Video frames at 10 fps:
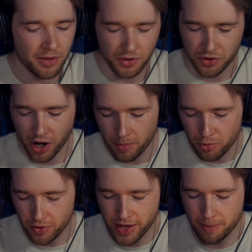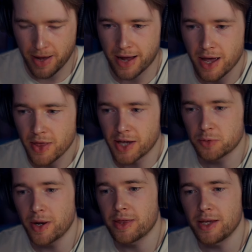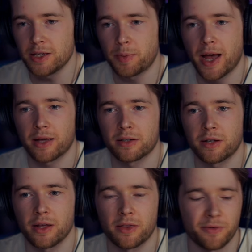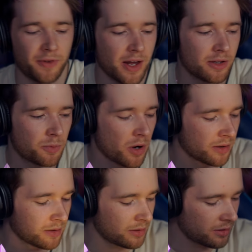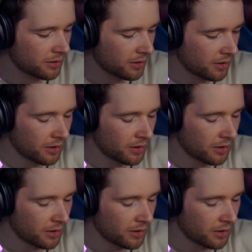Hit the double on that pack. That's why these packs, like the Fates ones,